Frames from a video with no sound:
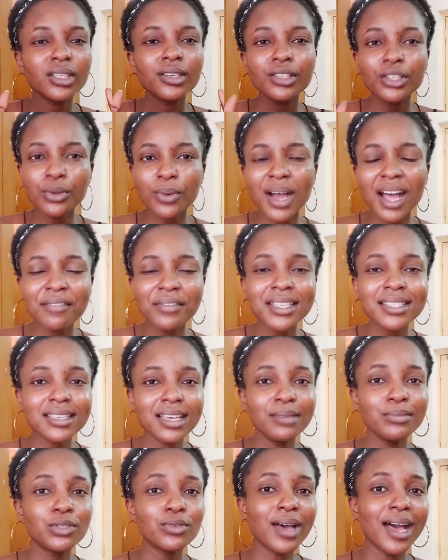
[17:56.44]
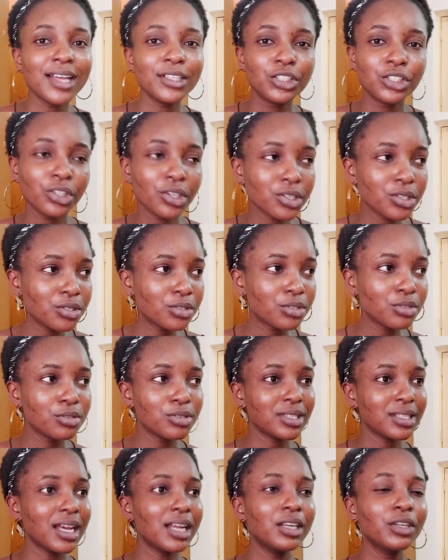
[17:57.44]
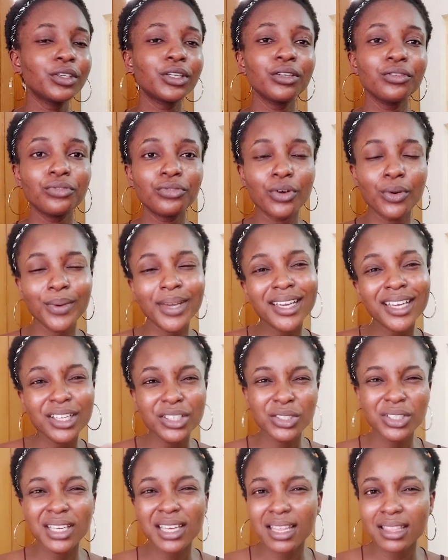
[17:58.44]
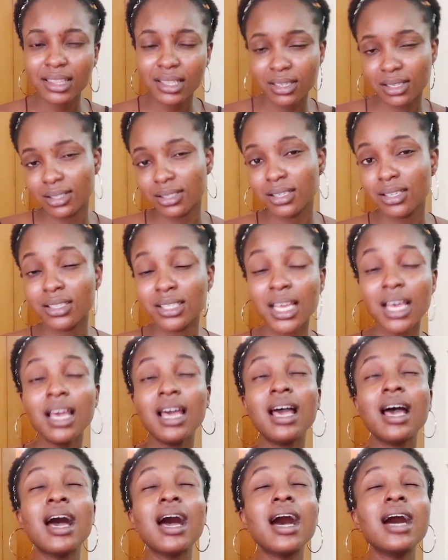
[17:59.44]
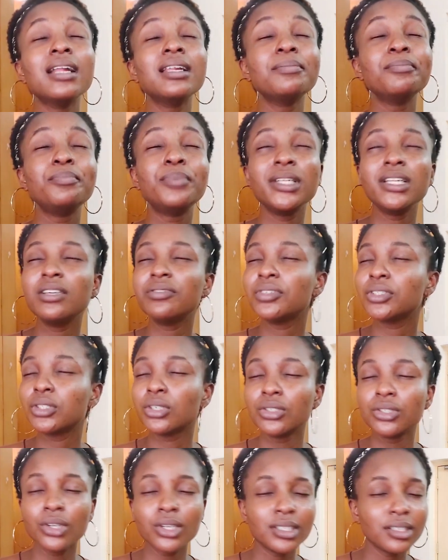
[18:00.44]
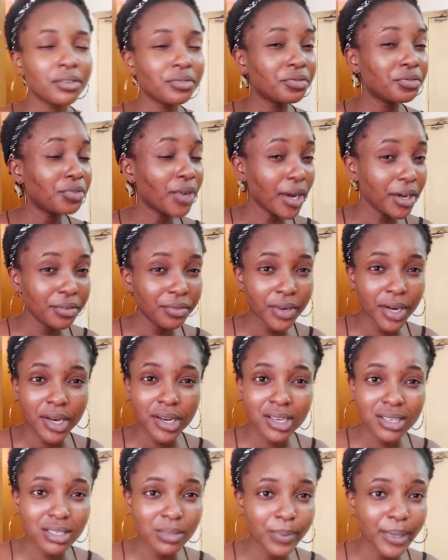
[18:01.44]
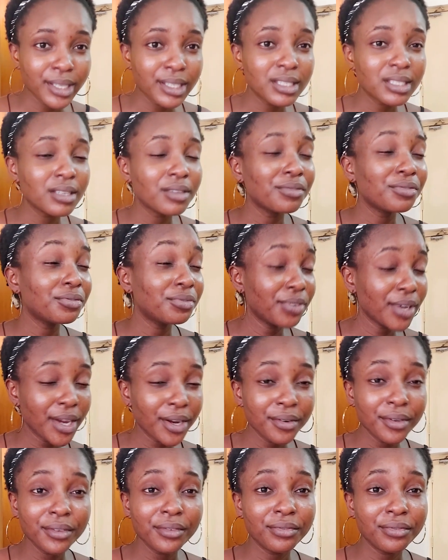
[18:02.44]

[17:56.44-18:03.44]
to adjust, to start looking for where can you get these things. And believe it or not, they're very, very expensive. Very,